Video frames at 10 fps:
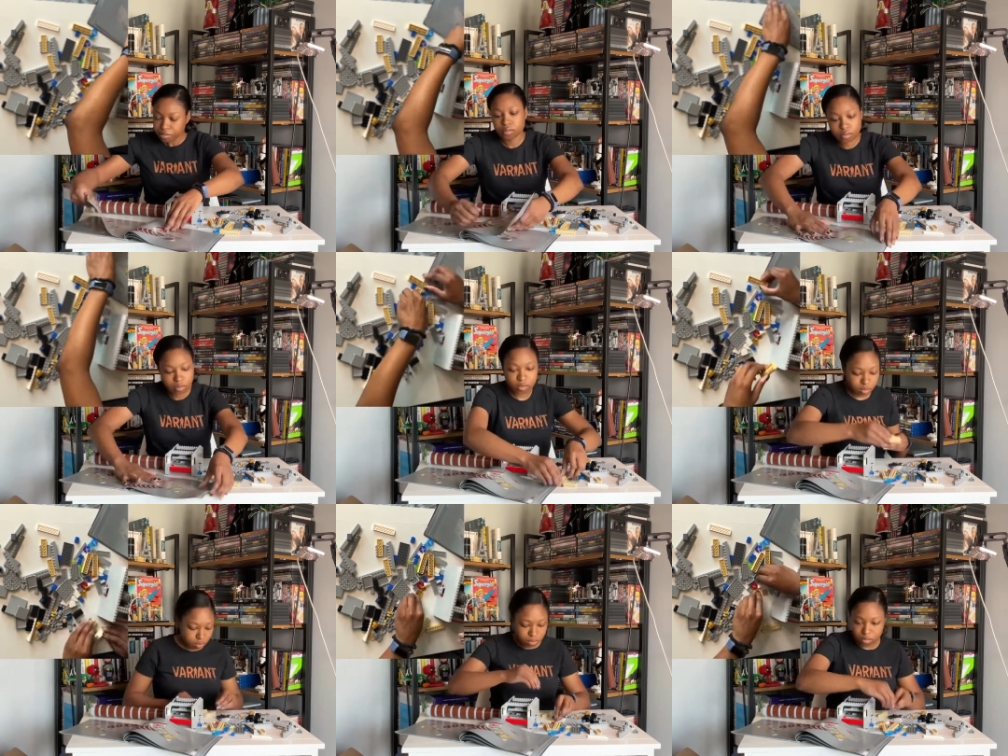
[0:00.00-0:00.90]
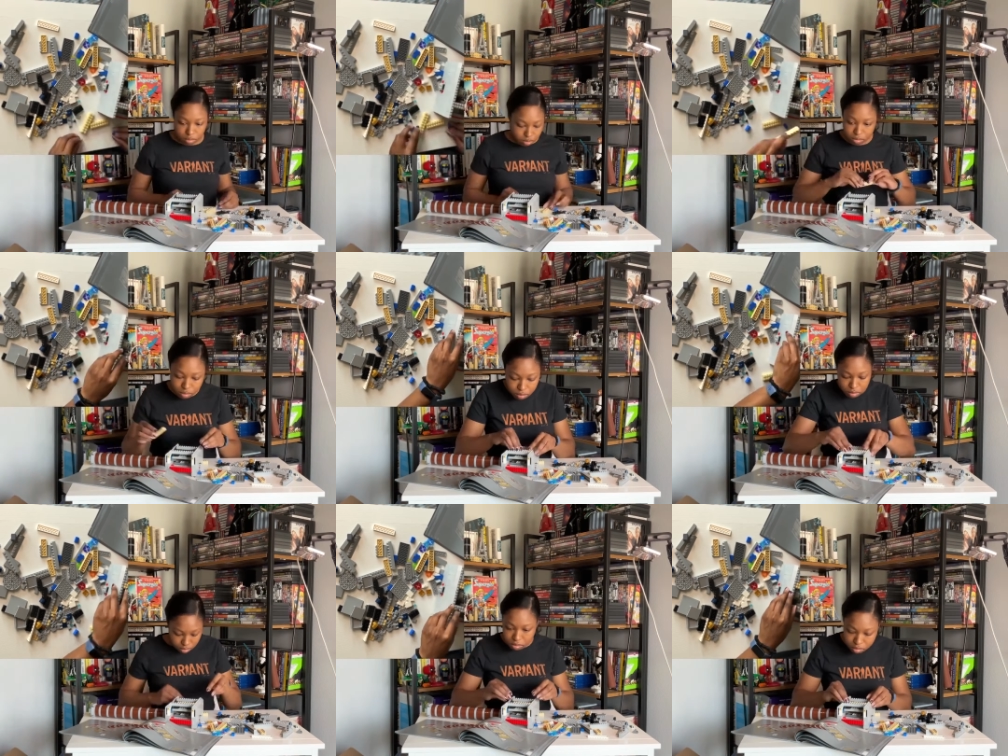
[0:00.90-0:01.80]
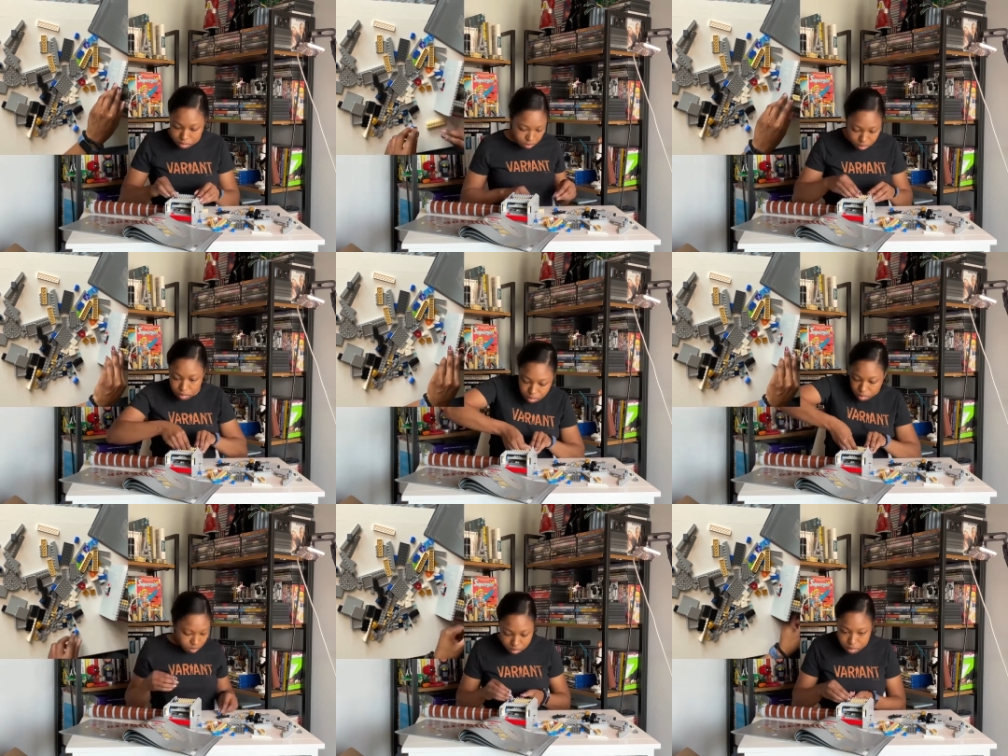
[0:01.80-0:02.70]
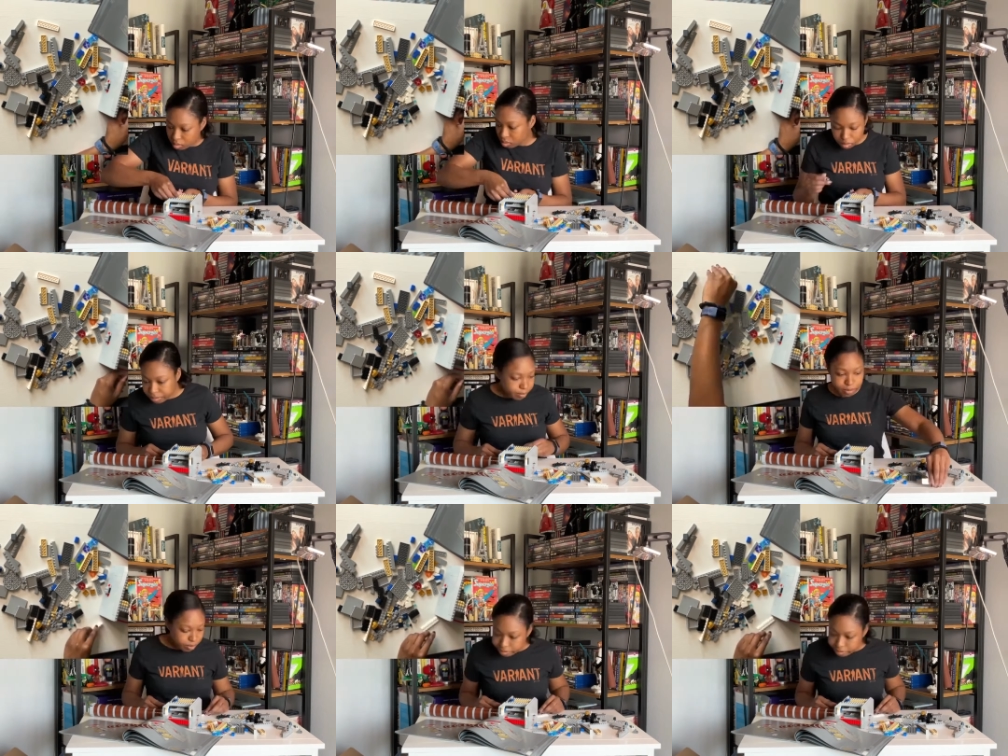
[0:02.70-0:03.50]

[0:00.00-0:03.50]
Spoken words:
the MCU has created. Not to mention there is a